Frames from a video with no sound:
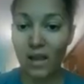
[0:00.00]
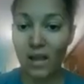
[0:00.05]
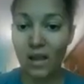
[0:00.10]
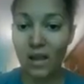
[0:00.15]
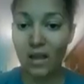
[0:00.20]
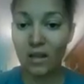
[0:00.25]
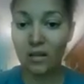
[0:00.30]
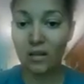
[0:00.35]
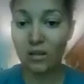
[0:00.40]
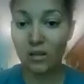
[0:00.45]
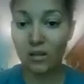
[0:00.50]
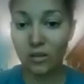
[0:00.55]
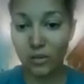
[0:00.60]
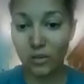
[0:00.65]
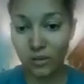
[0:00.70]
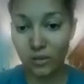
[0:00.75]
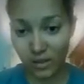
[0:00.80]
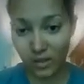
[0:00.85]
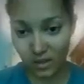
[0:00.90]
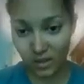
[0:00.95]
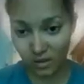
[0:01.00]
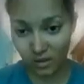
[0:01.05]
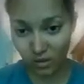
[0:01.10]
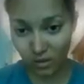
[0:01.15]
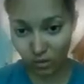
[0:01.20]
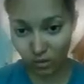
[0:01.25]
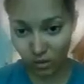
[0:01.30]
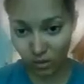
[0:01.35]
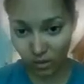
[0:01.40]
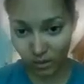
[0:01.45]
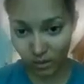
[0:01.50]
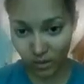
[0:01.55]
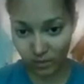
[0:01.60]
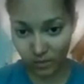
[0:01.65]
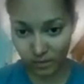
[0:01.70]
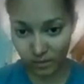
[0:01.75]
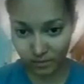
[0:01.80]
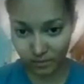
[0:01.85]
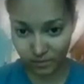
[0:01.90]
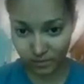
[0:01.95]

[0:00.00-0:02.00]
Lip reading: and the luteinizing hormone.